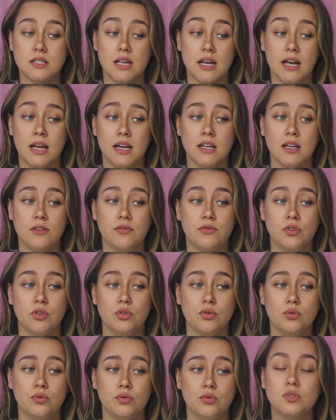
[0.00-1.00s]
And if
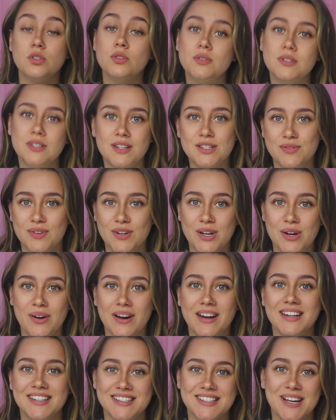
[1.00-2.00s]
you do see this video
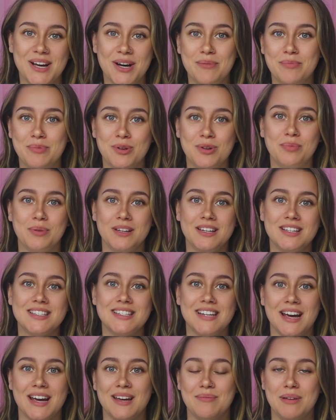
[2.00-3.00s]
and it does help you, please
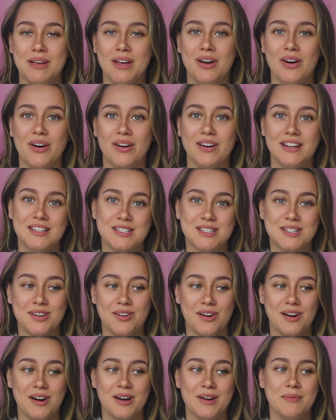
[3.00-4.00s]
tag me on
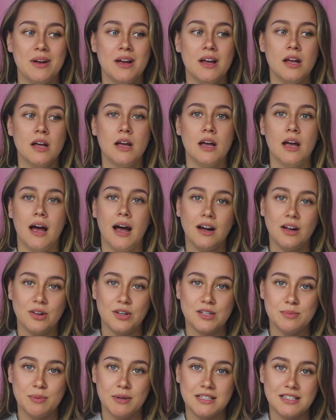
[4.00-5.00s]
Instagram at
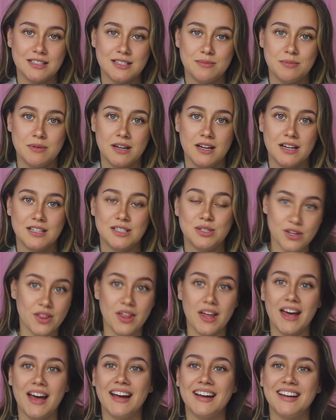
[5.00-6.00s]
Clawsbytasmia so
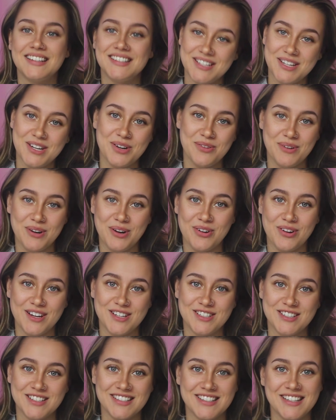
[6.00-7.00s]
that I can see your
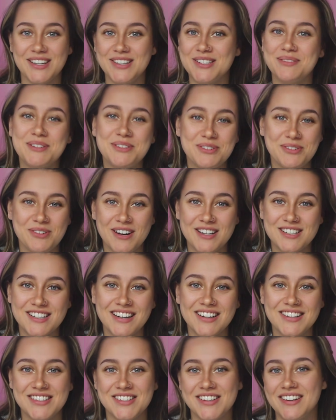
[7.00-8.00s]
recreations. Thank you so much for
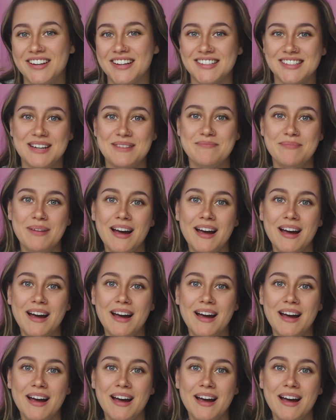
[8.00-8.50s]
watching, and I'll see you next time.